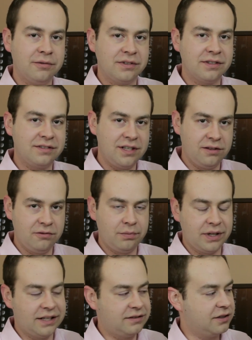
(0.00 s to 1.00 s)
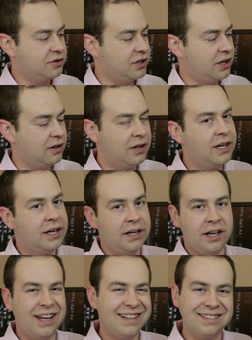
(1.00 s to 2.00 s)
It was a see-through plastic shell,
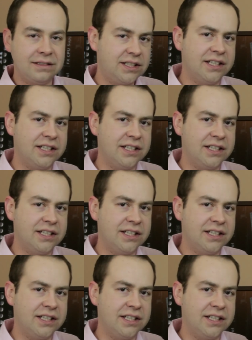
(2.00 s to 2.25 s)
and it